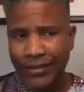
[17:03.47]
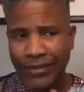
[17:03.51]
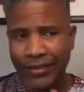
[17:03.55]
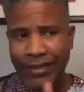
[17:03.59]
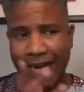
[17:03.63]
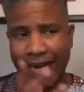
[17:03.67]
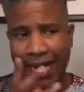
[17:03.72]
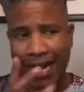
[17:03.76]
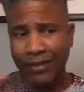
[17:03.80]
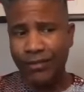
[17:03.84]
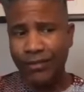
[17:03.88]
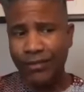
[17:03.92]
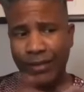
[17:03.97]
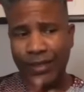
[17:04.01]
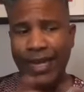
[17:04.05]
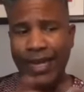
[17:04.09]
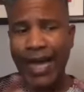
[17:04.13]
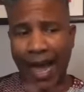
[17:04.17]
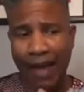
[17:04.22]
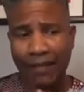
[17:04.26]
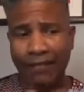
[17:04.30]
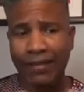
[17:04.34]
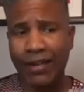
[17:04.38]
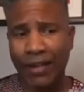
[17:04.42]
that actually
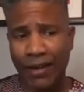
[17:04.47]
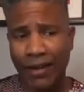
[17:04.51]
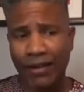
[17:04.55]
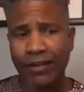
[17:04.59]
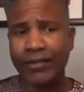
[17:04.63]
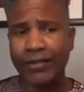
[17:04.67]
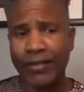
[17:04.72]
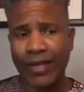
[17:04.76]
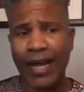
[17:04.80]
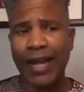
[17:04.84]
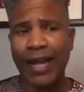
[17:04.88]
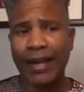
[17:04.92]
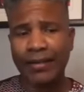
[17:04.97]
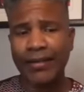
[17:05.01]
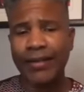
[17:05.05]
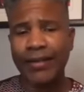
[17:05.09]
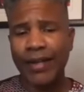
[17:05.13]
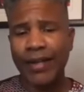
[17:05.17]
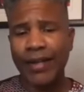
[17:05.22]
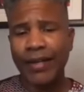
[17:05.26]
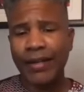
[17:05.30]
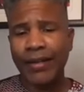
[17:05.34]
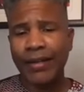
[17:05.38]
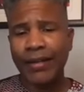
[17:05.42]
have contact
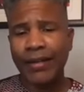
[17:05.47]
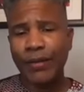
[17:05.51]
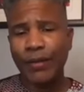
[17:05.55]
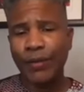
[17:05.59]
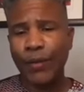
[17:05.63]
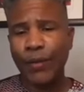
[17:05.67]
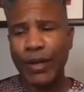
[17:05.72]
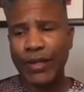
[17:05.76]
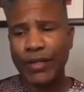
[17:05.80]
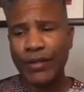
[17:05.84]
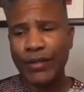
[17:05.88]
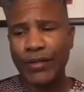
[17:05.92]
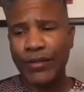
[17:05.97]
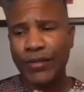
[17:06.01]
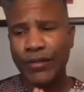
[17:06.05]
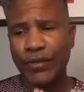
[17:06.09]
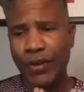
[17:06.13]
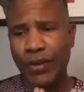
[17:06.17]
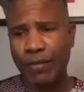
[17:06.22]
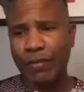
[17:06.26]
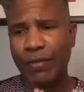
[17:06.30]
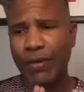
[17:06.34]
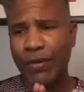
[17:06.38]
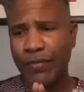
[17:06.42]
with
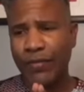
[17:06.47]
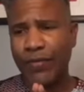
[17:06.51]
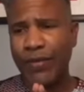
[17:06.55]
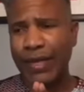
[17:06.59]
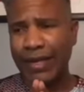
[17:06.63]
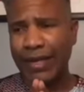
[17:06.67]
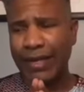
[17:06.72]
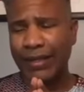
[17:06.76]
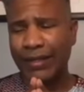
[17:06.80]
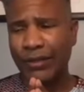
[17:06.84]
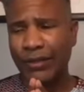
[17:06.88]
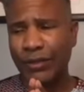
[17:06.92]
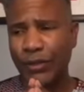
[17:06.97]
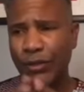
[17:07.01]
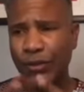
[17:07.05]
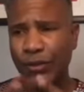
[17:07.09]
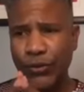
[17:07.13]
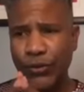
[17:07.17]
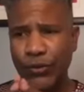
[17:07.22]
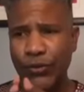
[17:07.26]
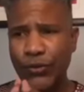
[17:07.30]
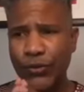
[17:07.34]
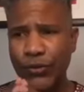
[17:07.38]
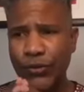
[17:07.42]
some of the
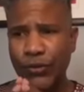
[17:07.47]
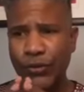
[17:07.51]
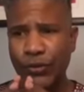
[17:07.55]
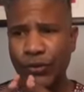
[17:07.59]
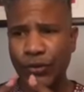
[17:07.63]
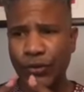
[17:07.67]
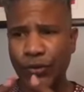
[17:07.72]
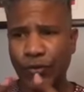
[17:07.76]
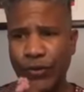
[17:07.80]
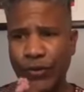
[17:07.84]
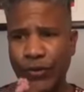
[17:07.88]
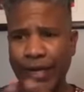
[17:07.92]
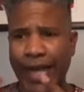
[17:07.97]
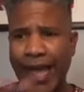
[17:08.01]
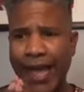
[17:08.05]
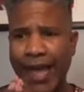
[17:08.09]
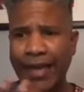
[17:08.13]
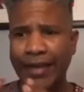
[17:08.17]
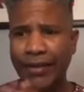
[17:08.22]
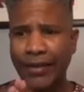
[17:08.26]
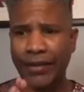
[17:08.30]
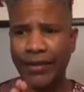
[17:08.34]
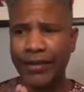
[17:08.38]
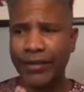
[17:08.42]
true
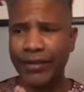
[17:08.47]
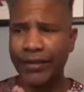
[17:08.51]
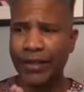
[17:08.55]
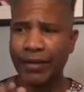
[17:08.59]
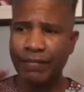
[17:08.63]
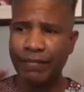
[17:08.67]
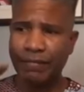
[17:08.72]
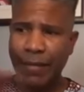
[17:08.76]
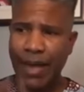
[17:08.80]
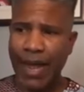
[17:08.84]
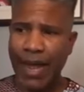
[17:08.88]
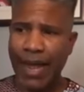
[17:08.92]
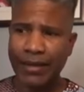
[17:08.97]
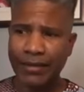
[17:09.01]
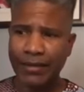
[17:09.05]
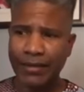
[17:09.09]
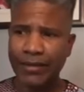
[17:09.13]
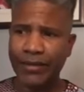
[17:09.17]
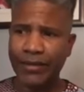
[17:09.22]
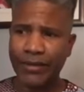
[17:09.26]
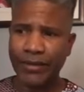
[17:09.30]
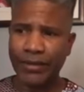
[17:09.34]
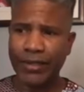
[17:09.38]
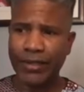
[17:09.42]
creators and
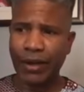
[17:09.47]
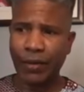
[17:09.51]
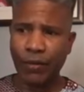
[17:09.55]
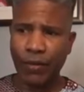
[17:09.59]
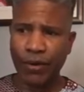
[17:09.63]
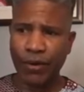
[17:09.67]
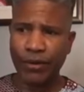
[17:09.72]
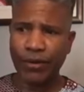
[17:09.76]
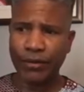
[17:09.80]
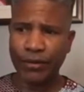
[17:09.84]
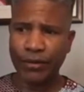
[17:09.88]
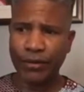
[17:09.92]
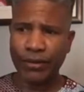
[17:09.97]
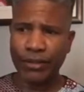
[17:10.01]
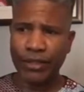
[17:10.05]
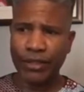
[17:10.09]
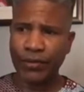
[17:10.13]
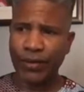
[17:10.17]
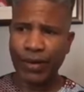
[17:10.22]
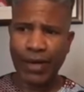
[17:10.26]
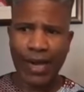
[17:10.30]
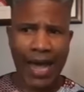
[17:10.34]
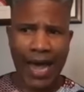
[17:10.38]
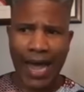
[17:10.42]
masters that were
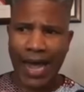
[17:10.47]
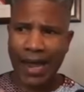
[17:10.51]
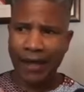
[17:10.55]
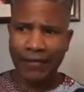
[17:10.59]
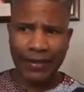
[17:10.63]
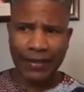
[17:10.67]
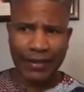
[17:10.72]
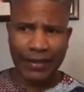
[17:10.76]
still alive,